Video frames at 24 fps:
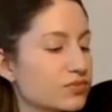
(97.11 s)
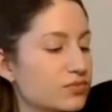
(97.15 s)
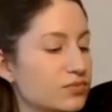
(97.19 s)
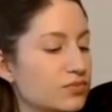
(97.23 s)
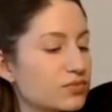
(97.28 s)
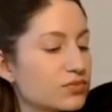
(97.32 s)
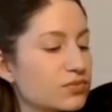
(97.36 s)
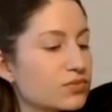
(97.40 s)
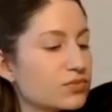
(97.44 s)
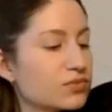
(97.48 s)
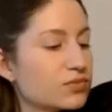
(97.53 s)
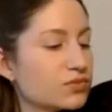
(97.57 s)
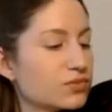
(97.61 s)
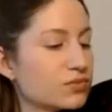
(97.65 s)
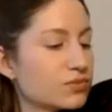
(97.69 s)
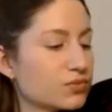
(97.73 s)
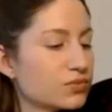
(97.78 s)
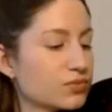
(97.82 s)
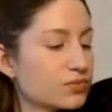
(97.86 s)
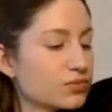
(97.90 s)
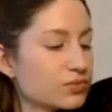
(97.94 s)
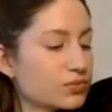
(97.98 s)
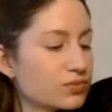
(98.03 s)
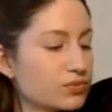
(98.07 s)

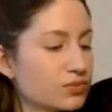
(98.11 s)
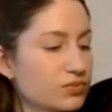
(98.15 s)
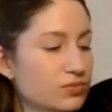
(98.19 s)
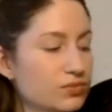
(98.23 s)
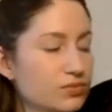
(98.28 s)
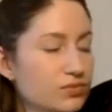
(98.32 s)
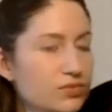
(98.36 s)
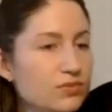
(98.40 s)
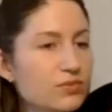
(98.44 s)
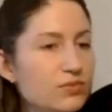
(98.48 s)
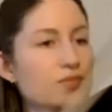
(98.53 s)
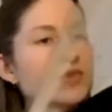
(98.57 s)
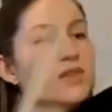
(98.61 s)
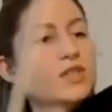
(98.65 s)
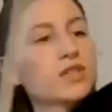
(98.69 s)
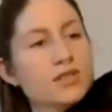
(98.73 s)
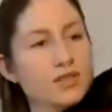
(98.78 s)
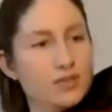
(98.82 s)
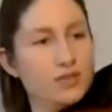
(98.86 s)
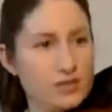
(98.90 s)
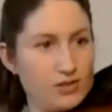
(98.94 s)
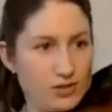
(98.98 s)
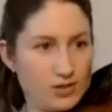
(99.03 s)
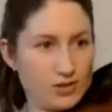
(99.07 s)

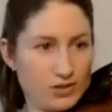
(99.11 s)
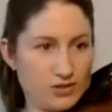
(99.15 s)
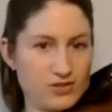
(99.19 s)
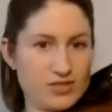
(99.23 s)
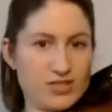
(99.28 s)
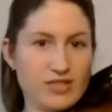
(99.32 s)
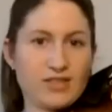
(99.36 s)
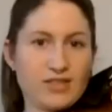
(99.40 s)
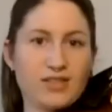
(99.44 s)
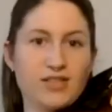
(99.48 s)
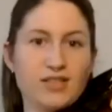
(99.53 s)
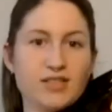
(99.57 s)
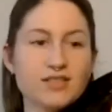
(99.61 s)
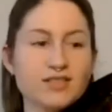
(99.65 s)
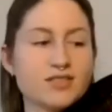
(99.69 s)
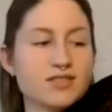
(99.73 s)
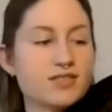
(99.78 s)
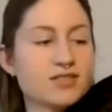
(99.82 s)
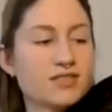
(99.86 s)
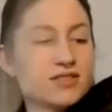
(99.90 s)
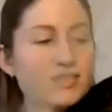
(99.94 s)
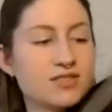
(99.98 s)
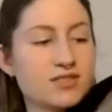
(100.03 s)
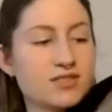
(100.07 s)
So it goes like this.